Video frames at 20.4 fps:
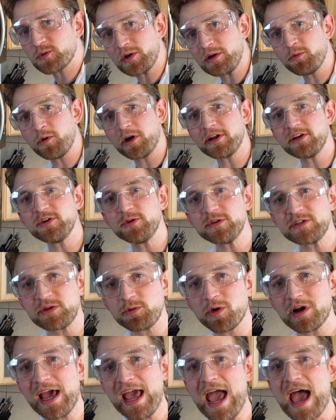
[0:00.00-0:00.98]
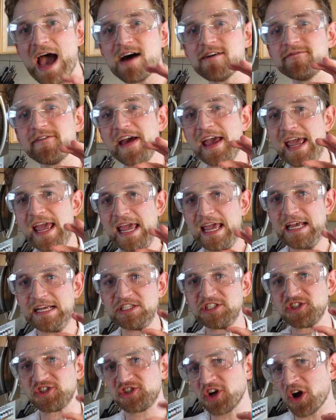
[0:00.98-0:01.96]
what you wanna do is you wanna have a
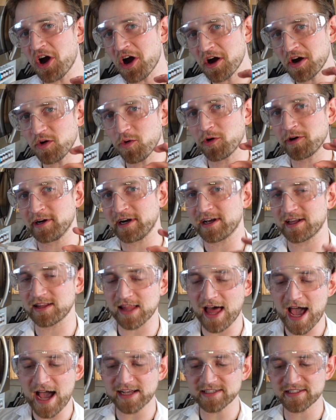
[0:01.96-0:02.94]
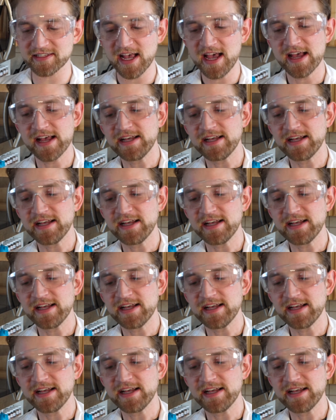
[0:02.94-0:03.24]
jar or a glass,